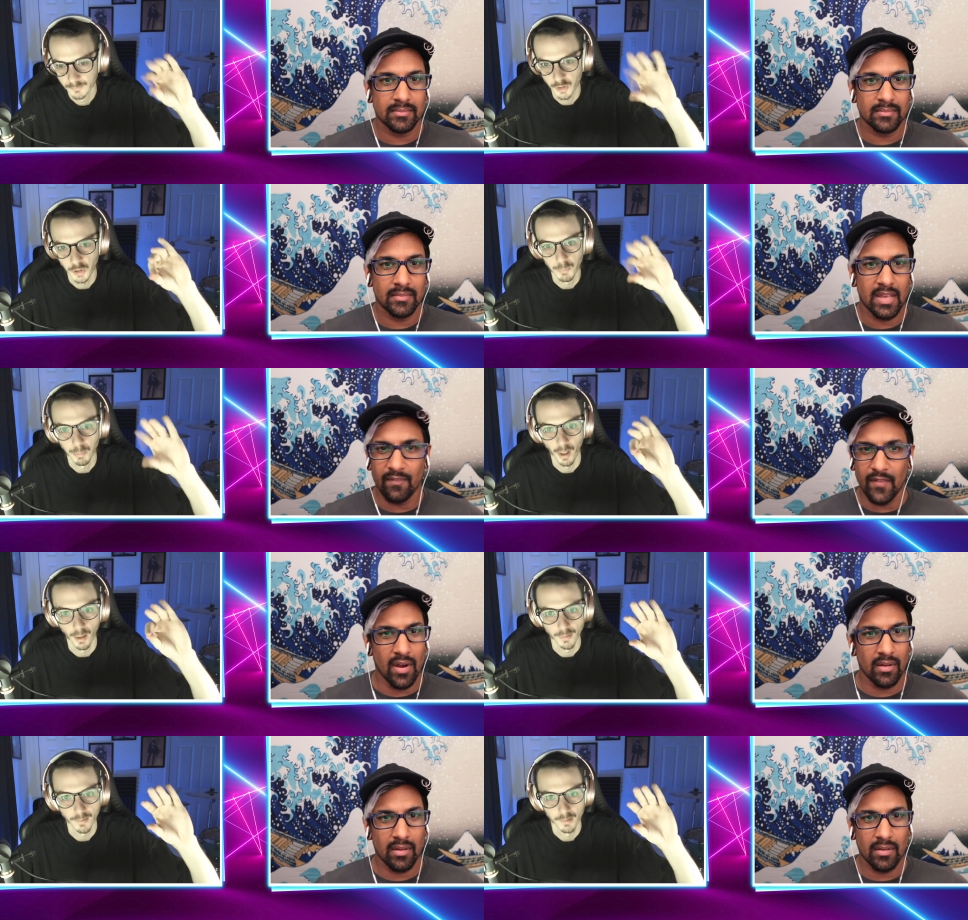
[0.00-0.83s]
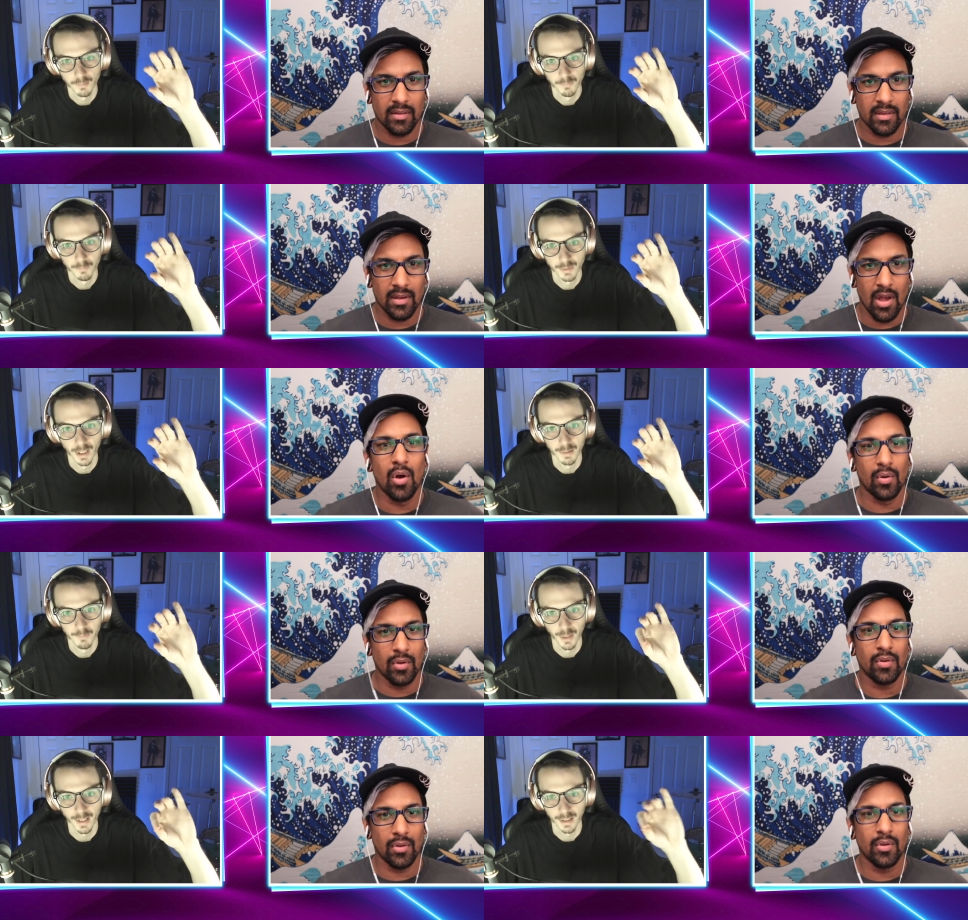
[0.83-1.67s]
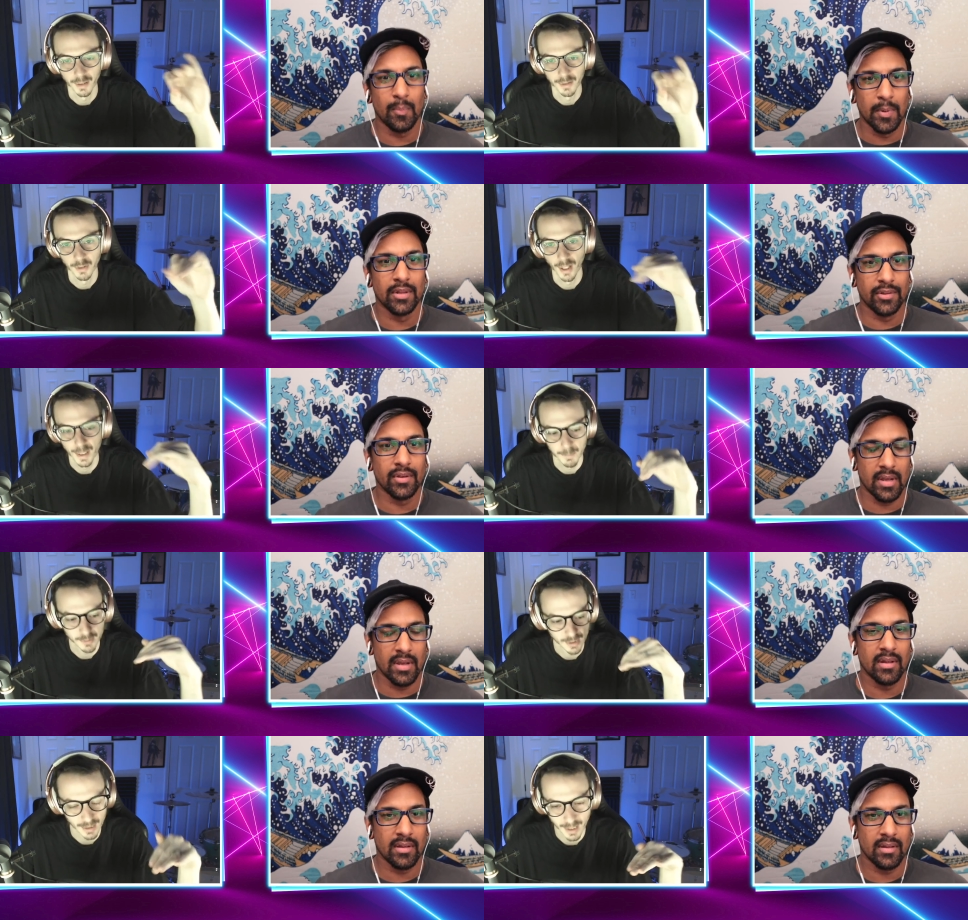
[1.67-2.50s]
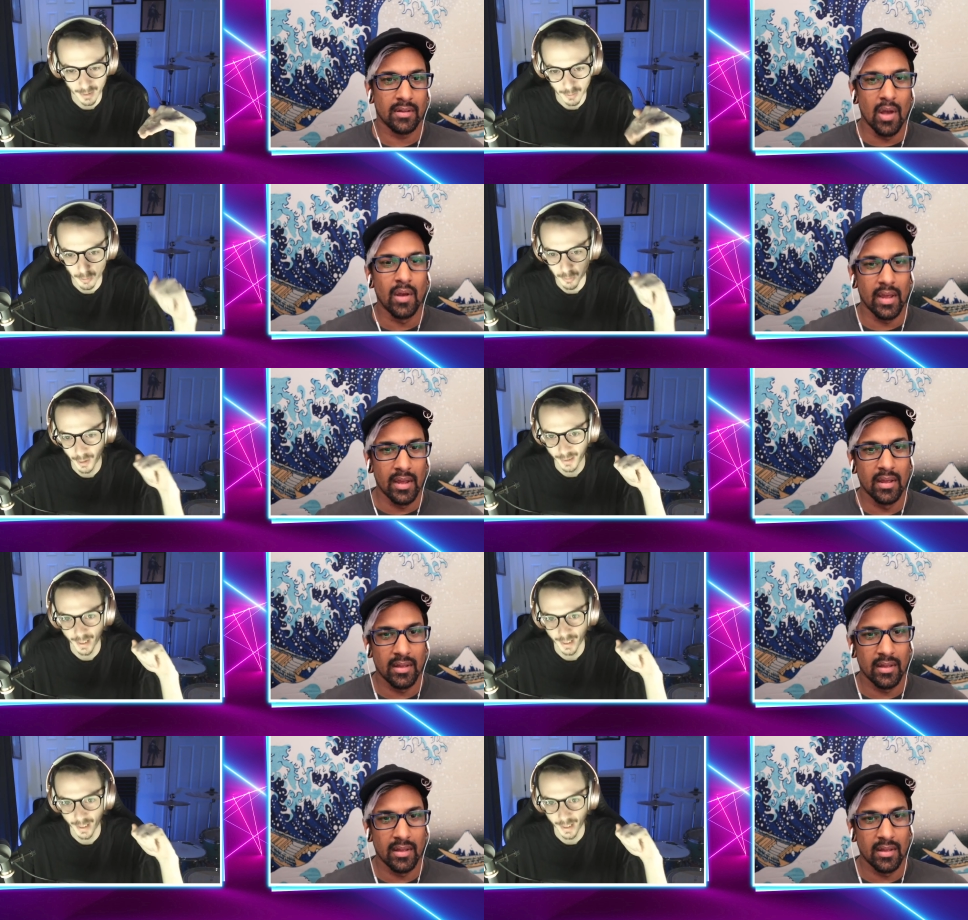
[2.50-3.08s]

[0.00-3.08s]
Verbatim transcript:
Speaker 1: coupons. Gift co- yeah, oh, like coupons, on your AMC okay. like little okay.